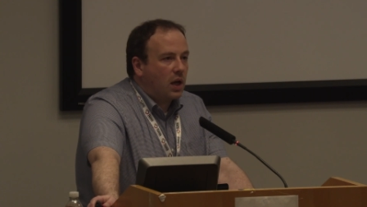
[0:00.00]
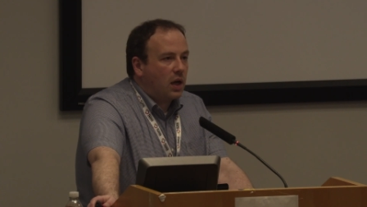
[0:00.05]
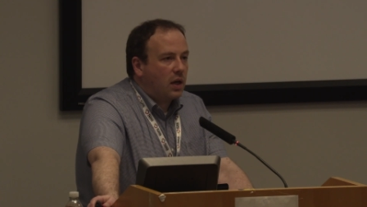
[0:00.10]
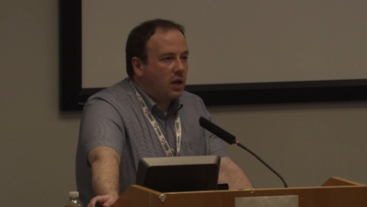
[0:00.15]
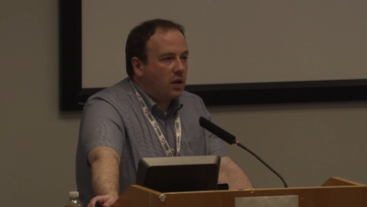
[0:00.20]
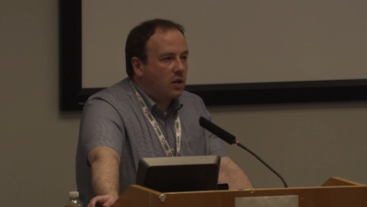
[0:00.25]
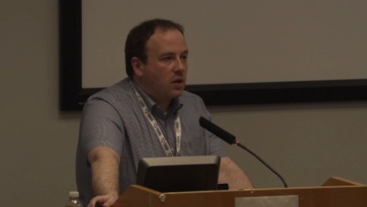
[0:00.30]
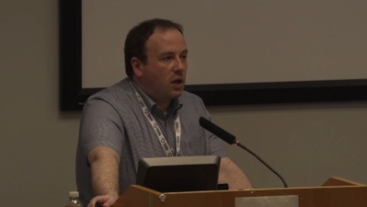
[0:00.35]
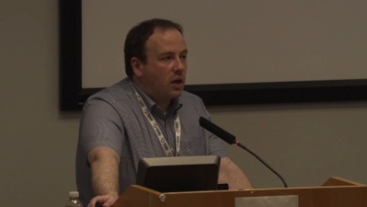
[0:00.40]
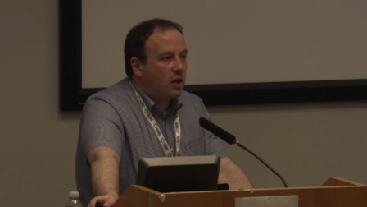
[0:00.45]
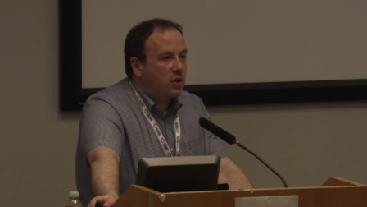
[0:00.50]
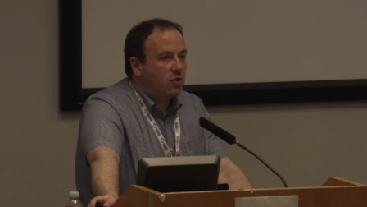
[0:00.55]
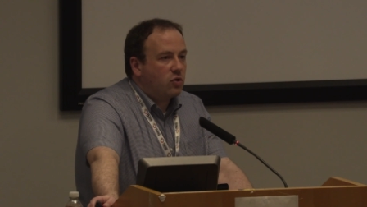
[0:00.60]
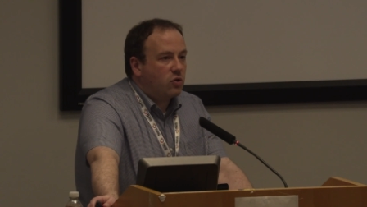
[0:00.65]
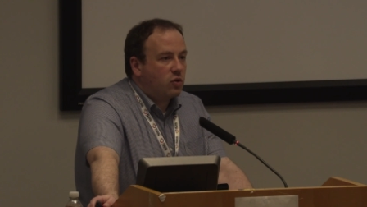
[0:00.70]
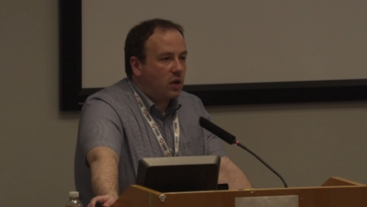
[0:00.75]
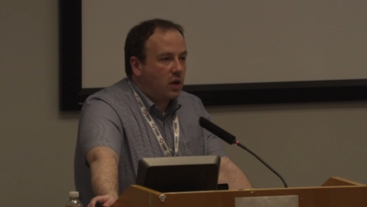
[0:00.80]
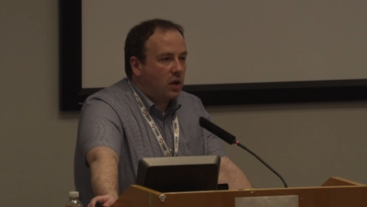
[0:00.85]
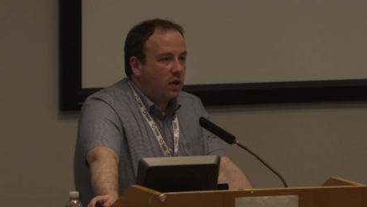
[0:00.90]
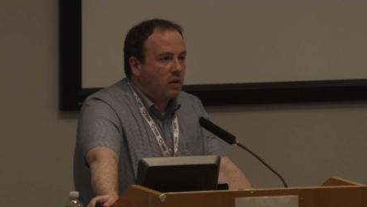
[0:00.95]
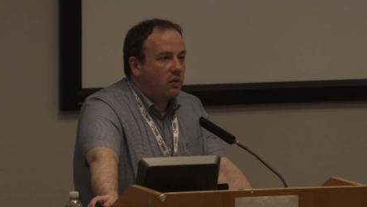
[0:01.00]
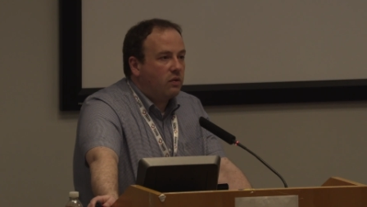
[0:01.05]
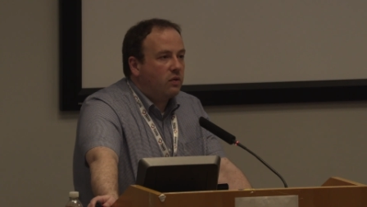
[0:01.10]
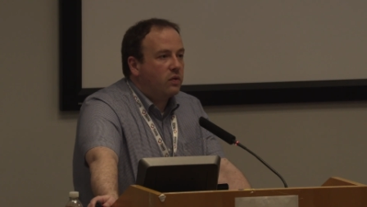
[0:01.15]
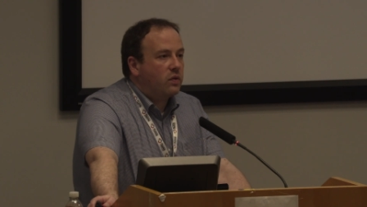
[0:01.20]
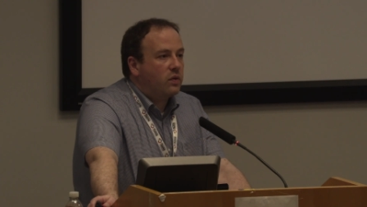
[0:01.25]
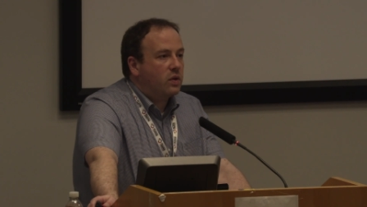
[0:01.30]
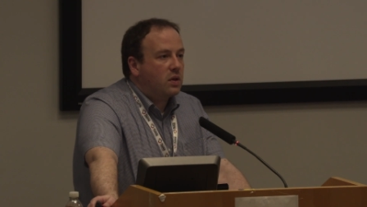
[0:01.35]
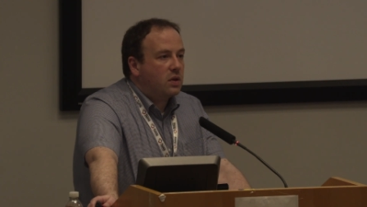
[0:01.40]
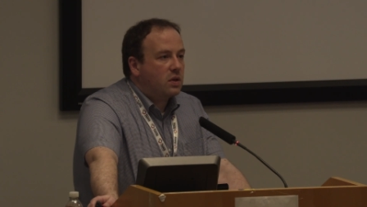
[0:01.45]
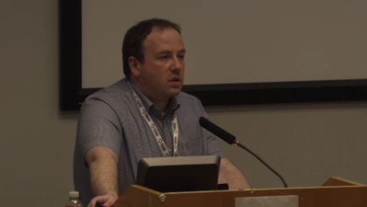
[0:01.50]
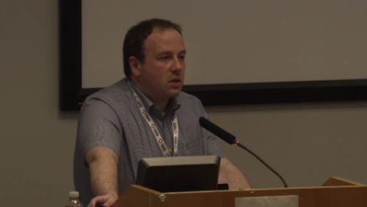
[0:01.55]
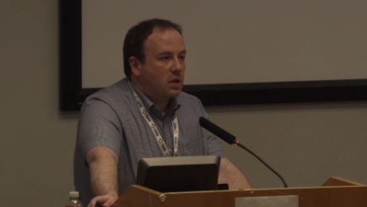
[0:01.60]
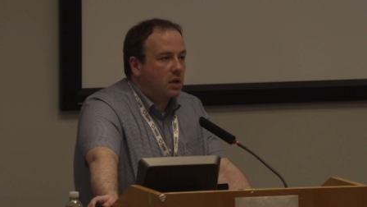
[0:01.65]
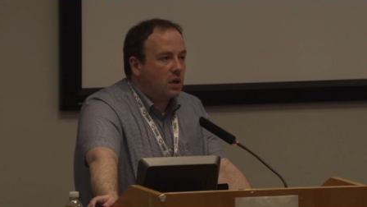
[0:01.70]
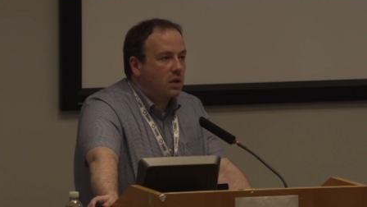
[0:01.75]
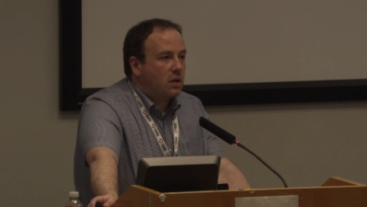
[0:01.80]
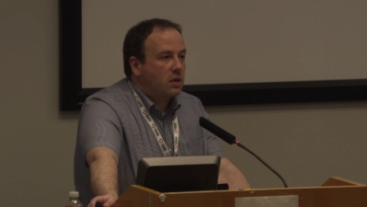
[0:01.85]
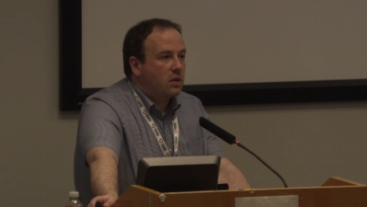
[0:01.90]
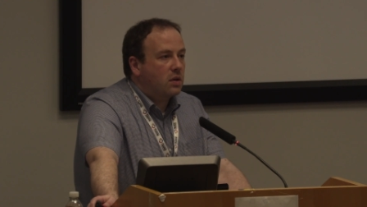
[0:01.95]
and it can drive the
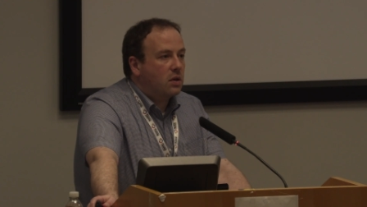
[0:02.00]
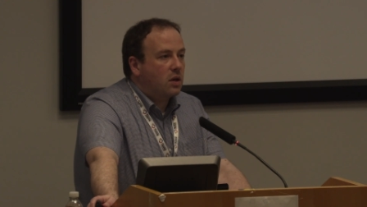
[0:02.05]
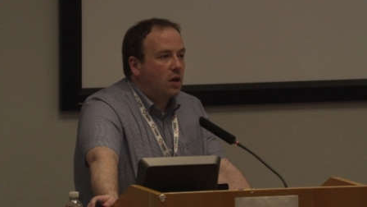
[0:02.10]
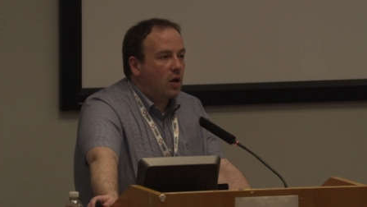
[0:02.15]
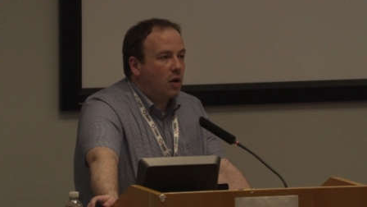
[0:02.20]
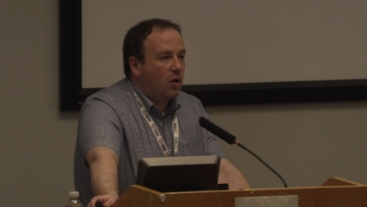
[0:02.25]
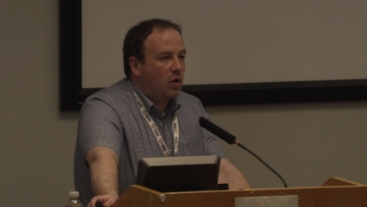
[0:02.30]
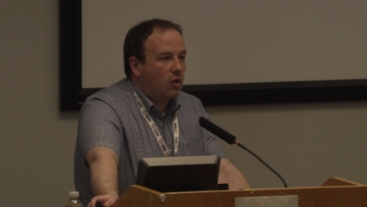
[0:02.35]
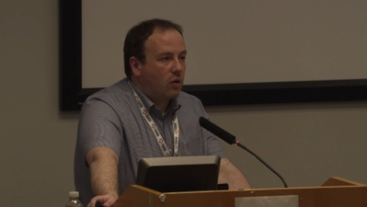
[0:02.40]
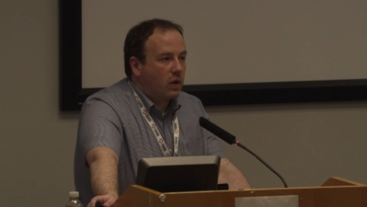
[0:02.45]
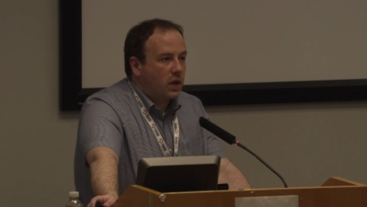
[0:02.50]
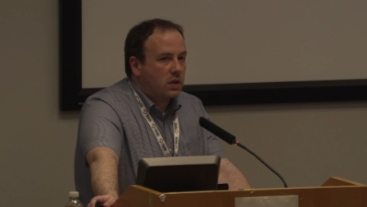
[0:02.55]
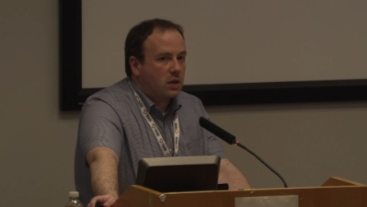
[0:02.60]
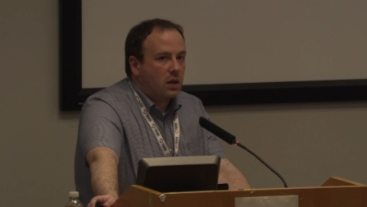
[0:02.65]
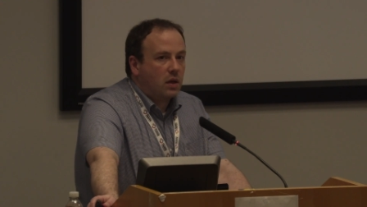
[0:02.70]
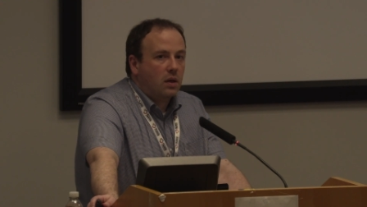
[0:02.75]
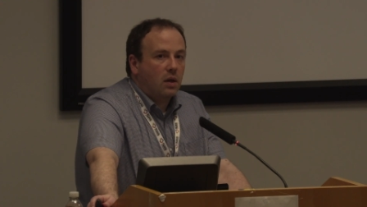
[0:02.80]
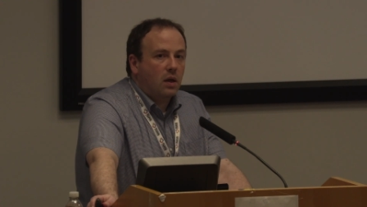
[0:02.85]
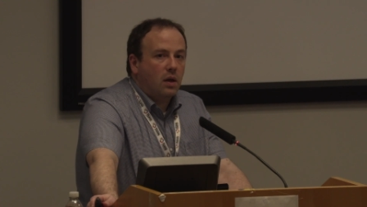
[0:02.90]
site crazy.